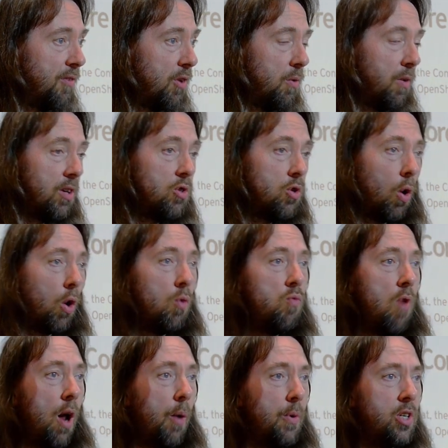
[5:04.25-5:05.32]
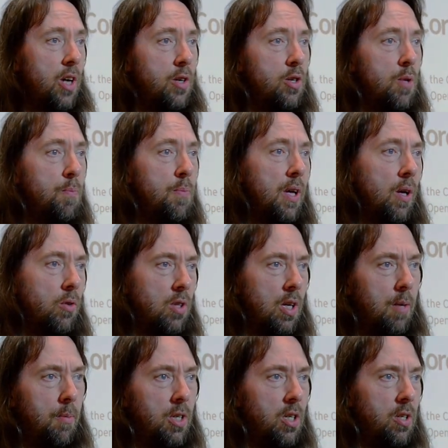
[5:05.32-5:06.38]
if you run Docker run, which actually builds an
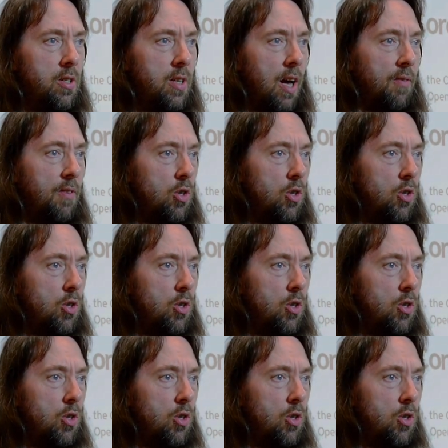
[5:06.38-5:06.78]
image itself,